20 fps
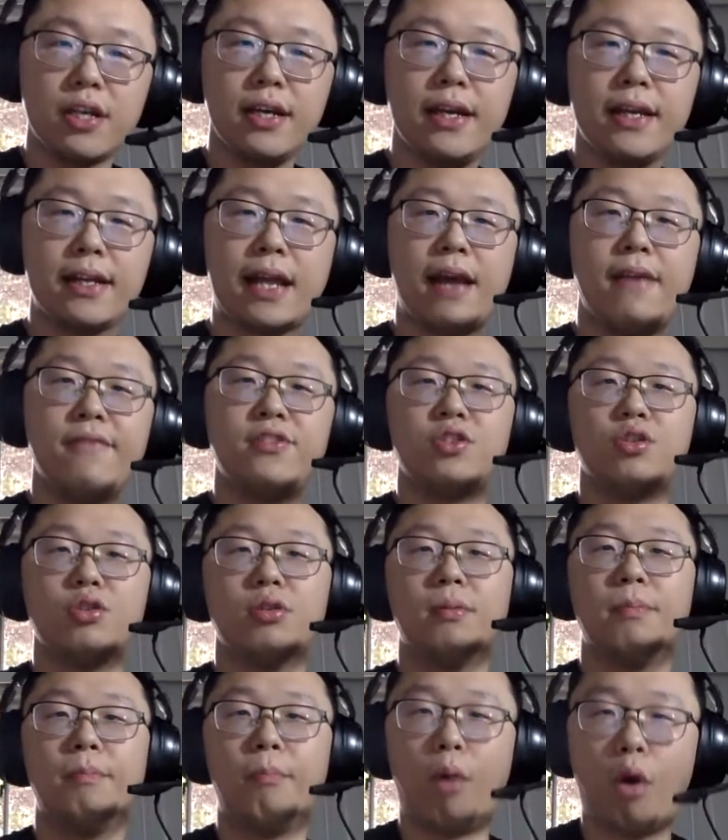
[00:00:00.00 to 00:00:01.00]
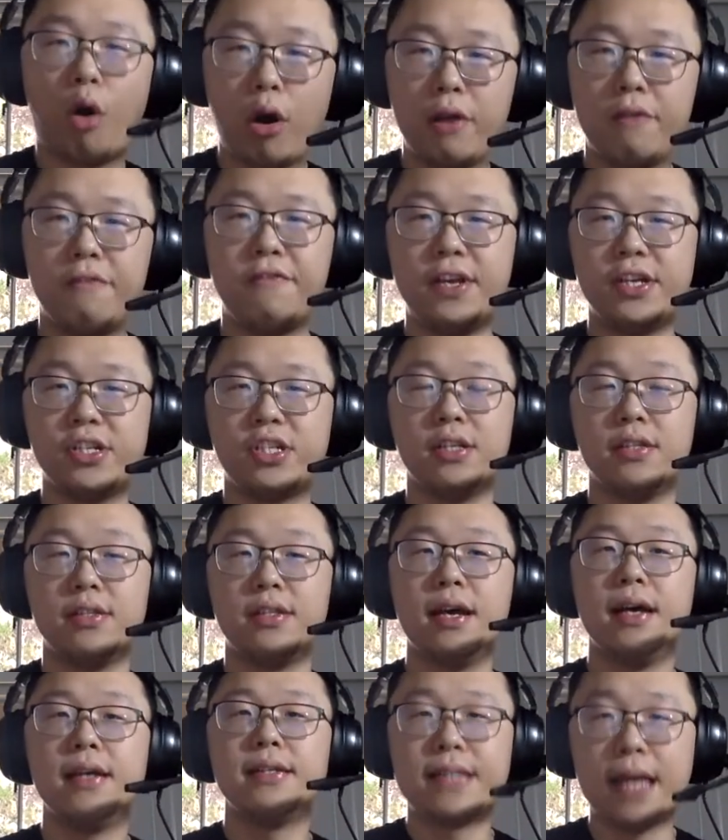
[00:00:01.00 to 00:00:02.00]
it gives you more efficient
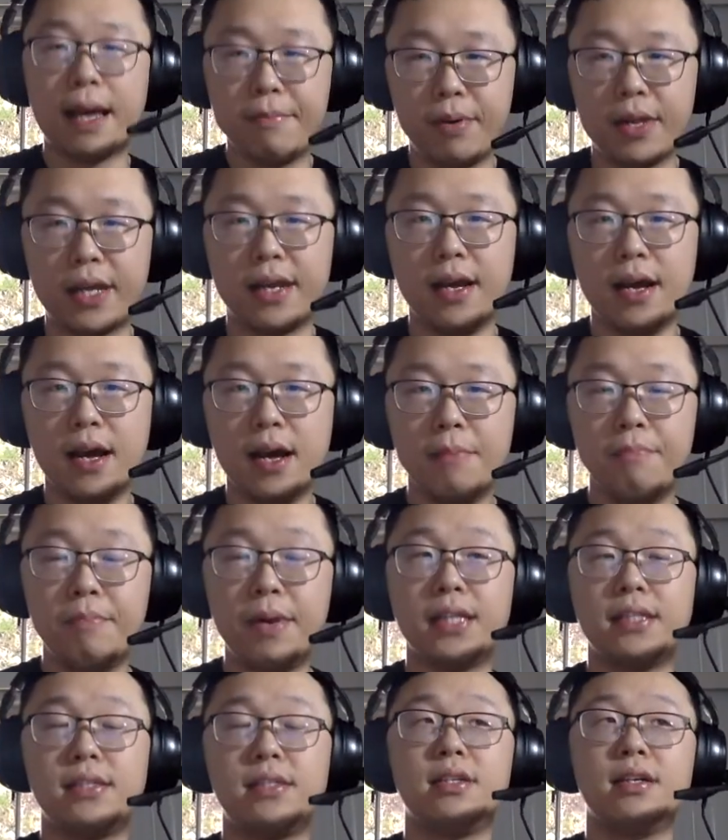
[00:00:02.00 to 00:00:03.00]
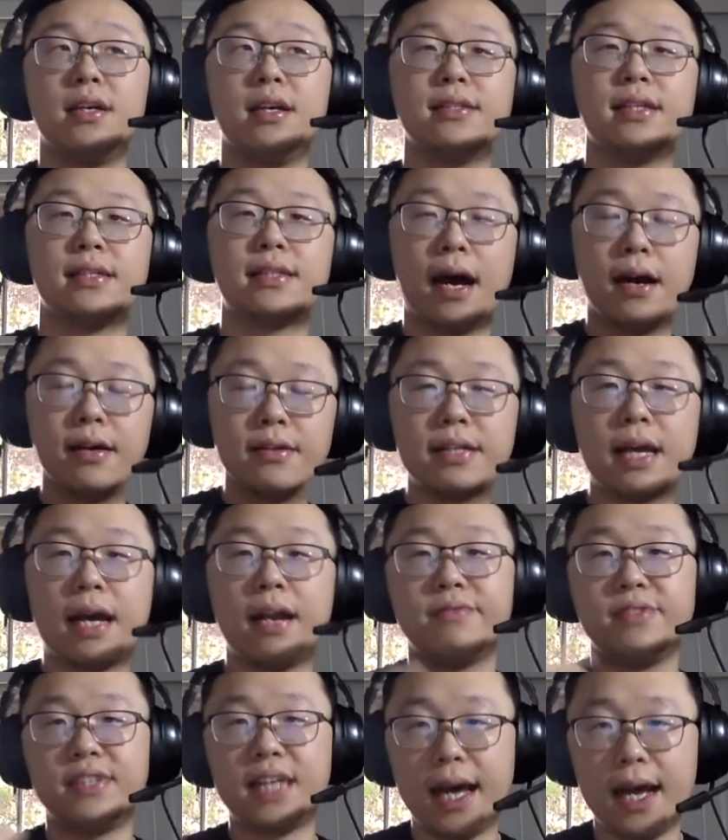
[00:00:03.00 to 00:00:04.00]
sampling. But the downside
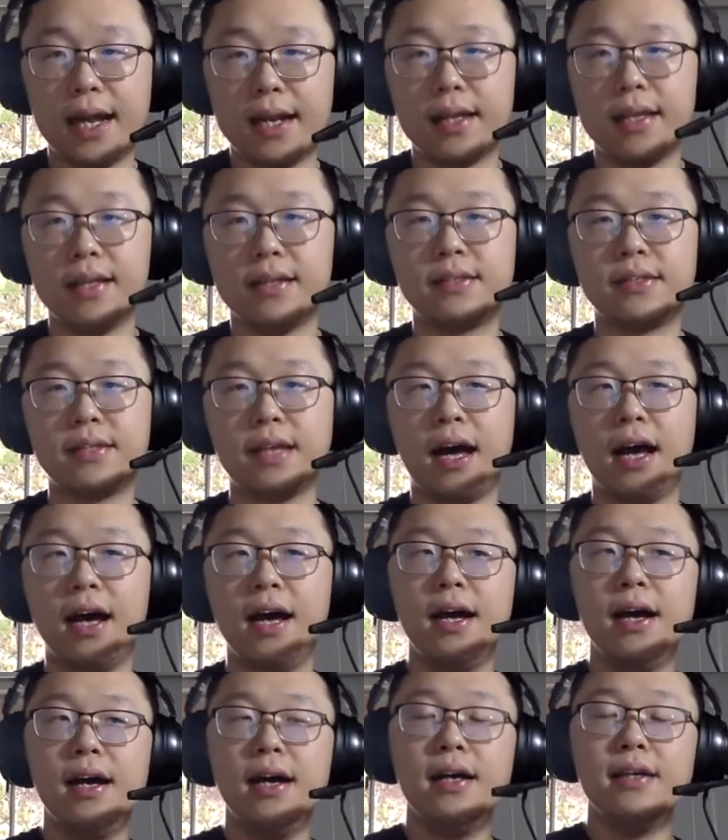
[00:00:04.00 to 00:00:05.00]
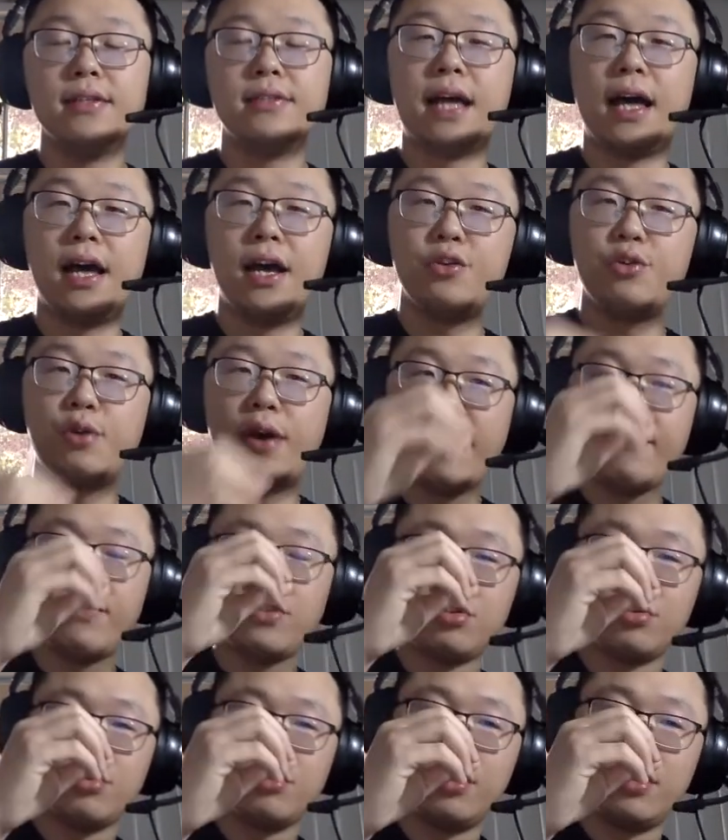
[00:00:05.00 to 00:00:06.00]
of that is then you have
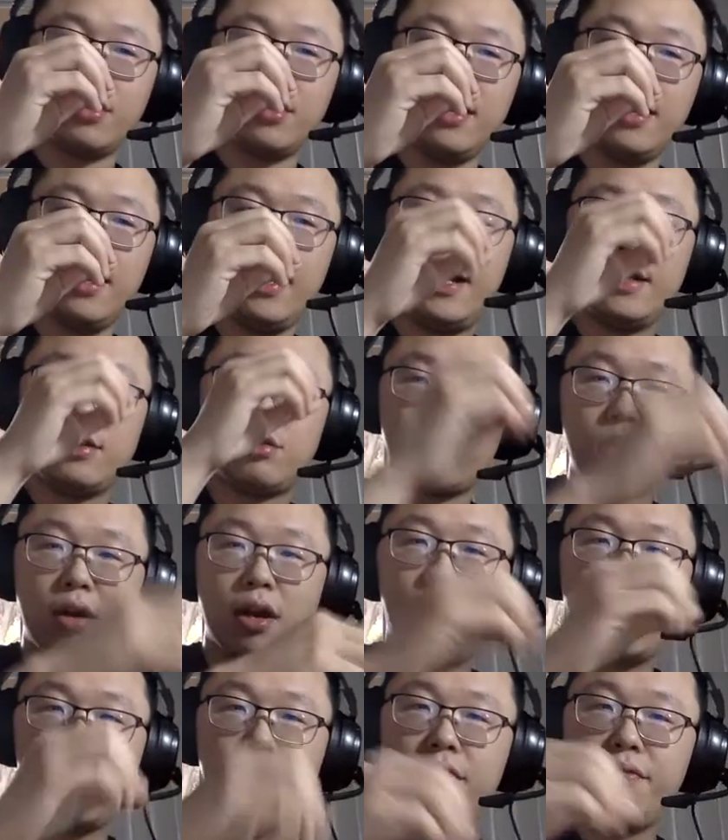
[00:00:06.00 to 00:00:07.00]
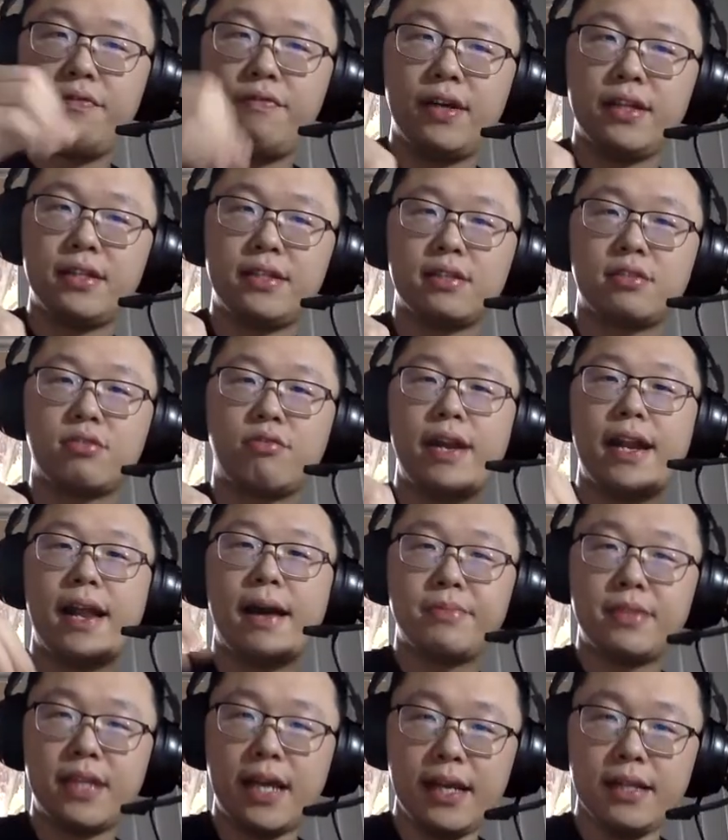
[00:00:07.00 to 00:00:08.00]
to do a lot of discrete
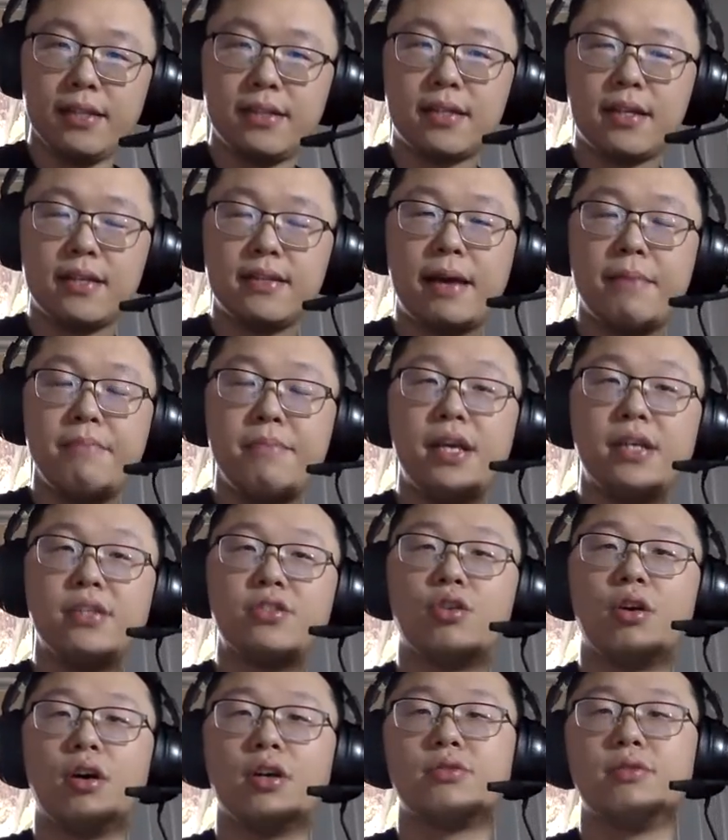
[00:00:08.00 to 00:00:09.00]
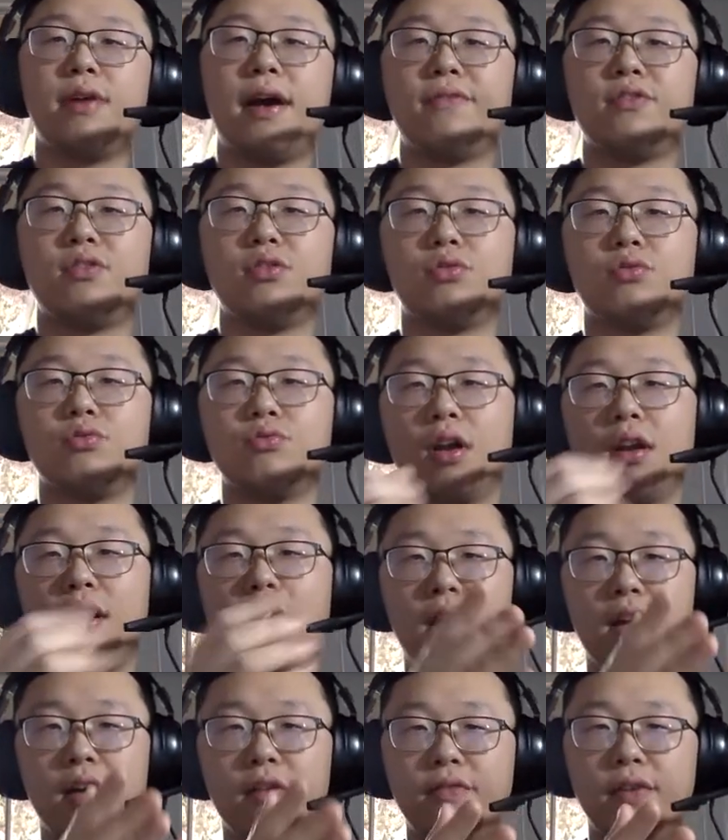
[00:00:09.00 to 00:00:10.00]
updates. That means you also have to do a
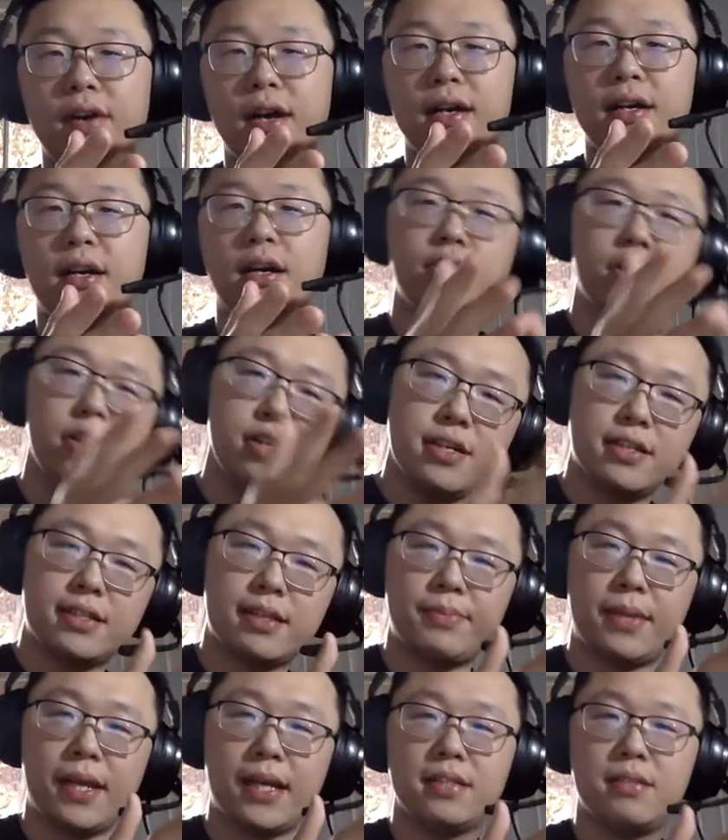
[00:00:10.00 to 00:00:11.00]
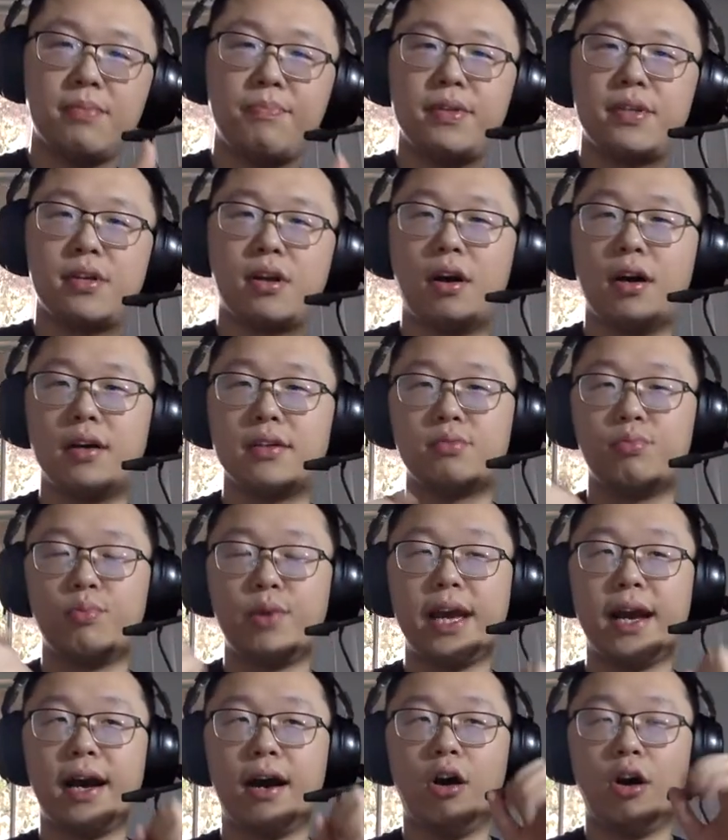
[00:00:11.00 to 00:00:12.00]
lot of continuous updates because
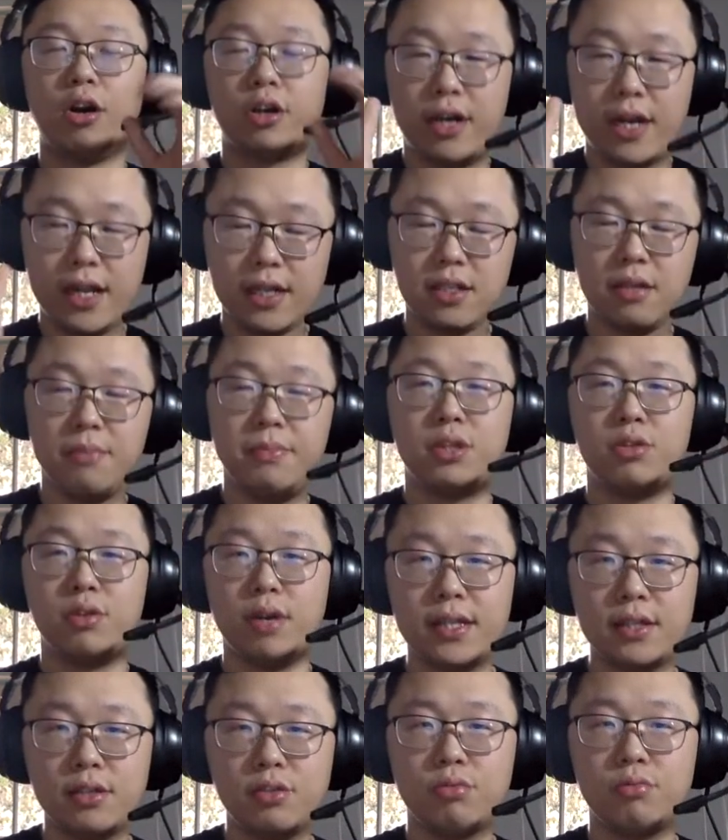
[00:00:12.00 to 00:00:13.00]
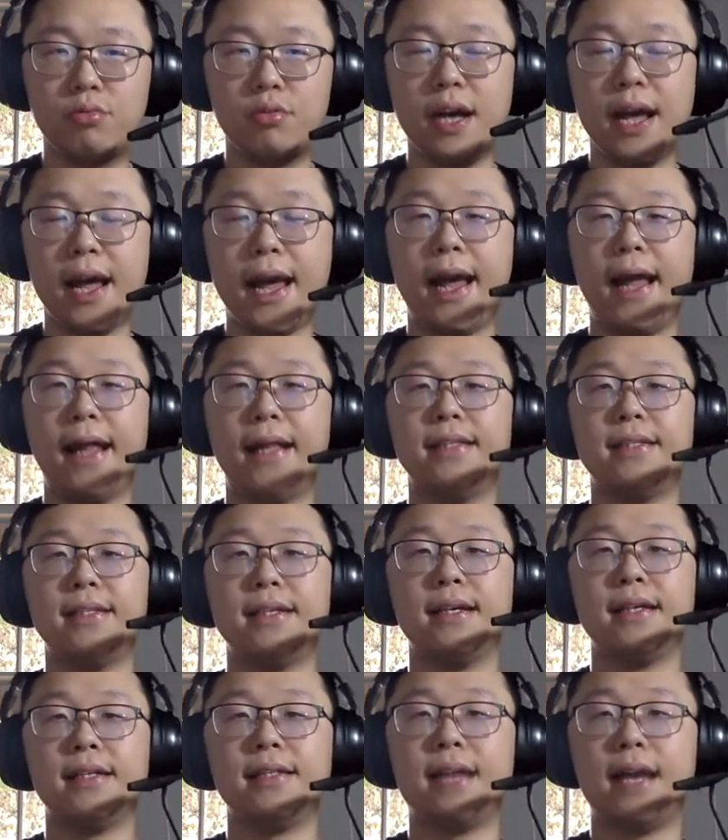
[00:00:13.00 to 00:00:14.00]
we are alternating between the two, and
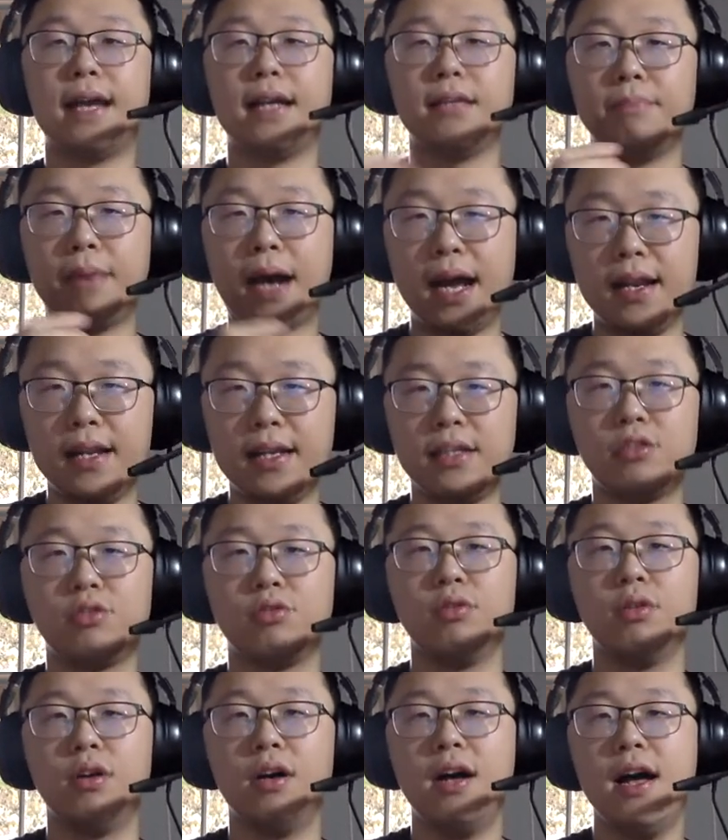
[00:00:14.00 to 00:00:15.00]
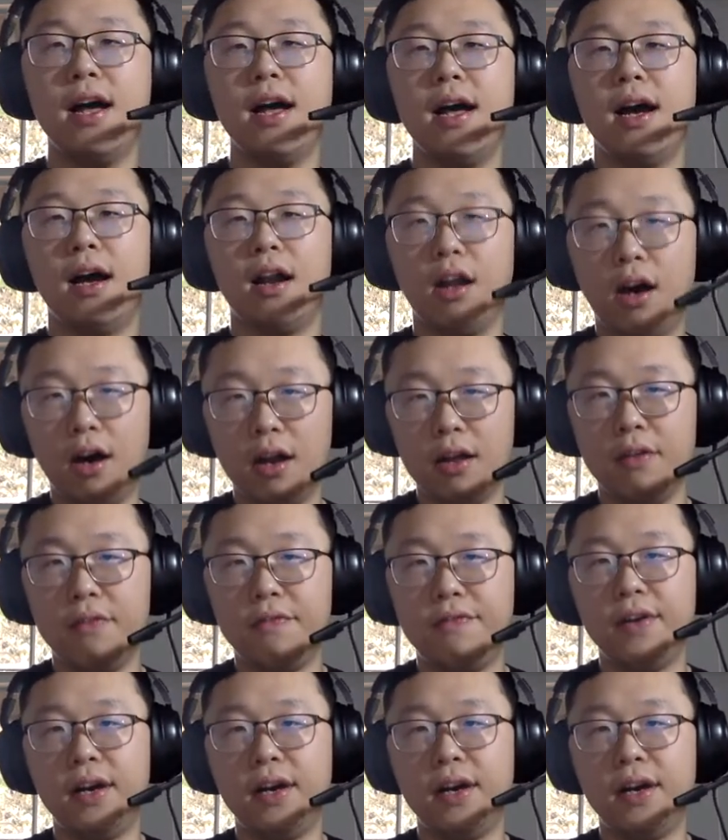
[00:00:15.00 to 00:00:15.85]
that might lead to a lot of